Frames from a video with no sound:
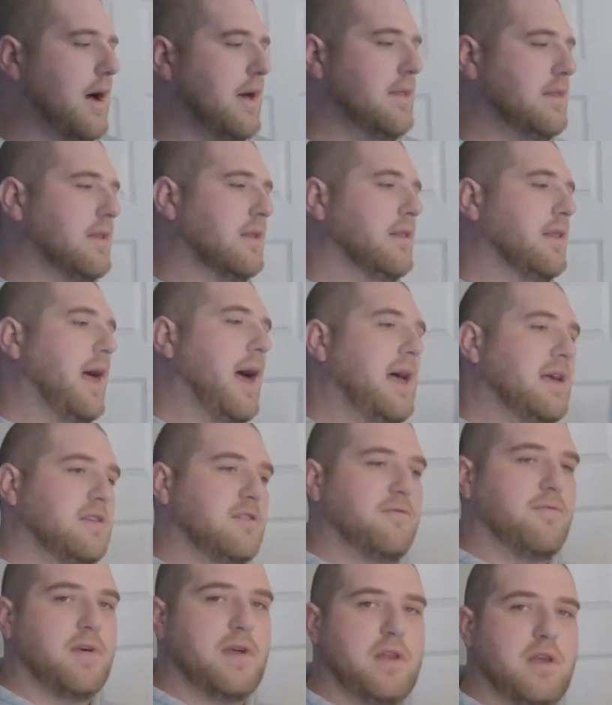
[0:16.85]
In the
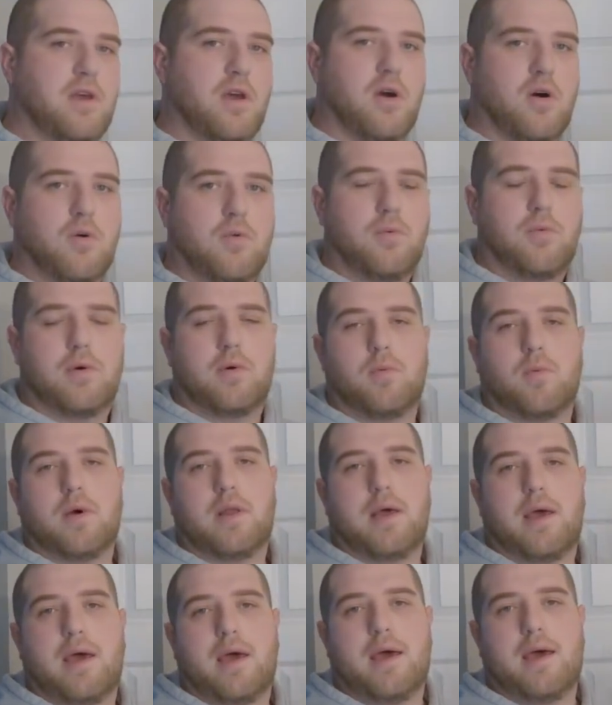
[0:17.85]
last video, we
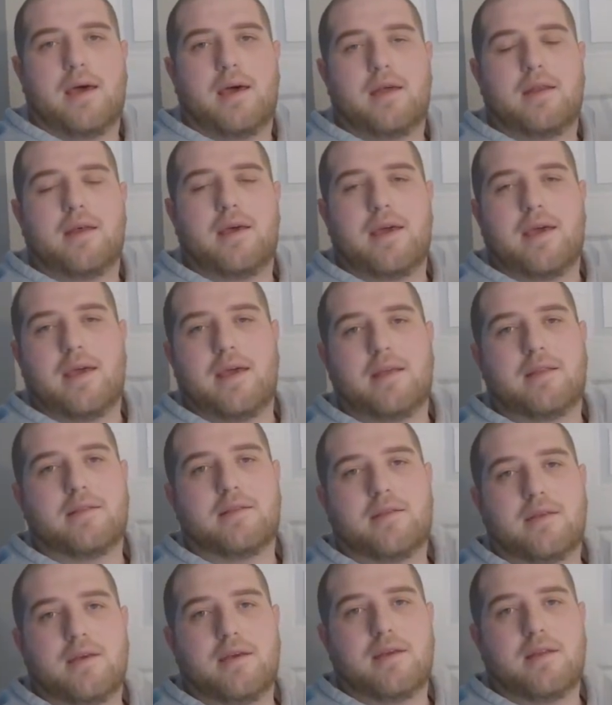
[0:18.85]
went ahead
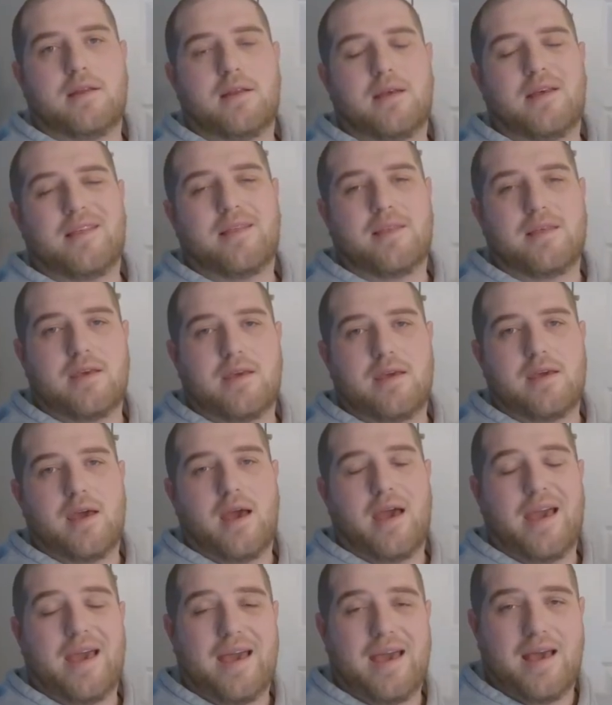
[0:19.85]
and did the
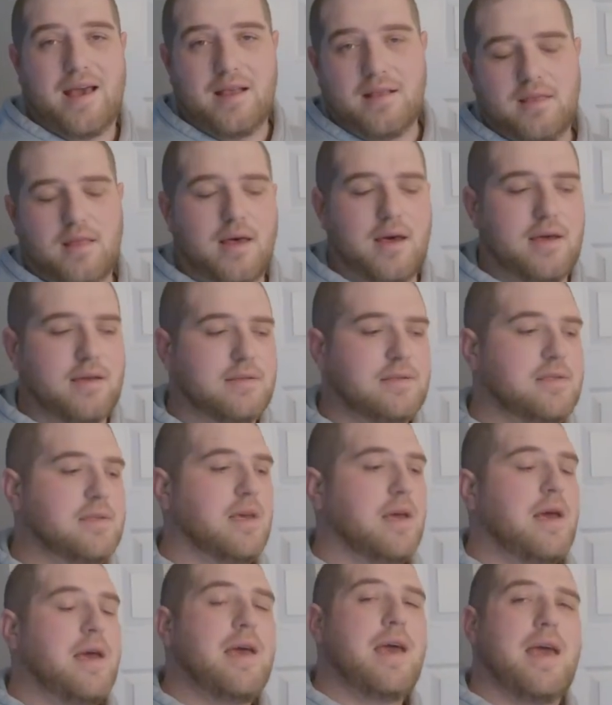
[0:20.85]

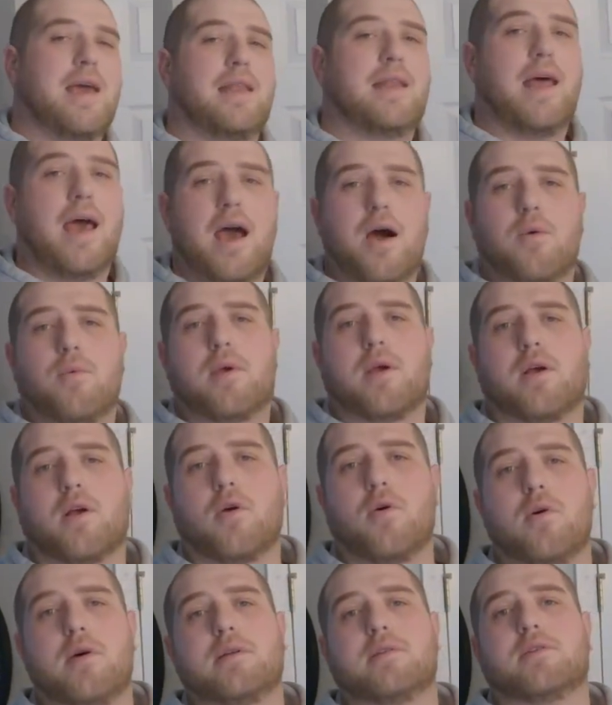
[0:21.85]
headlights, and now we are
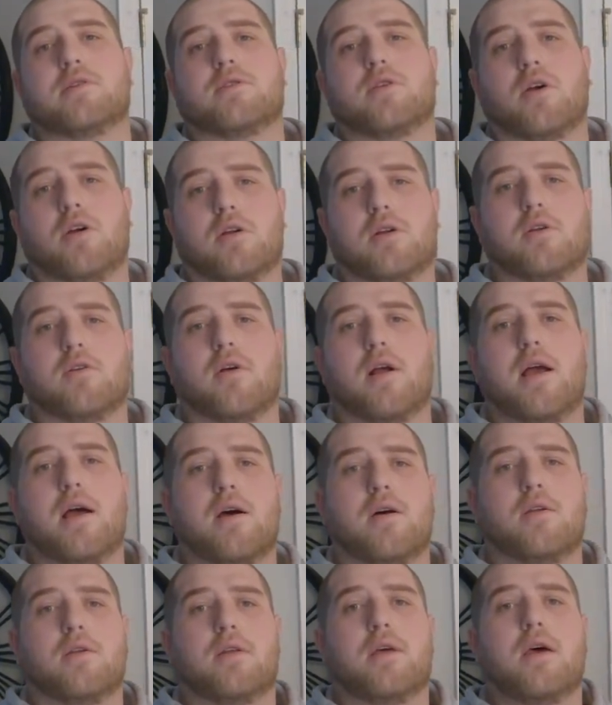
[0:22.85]
going to turn it
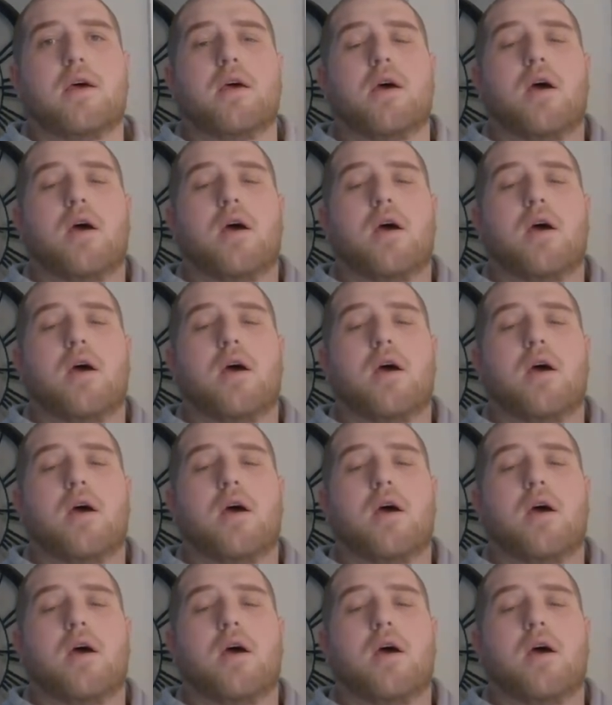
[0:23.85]
around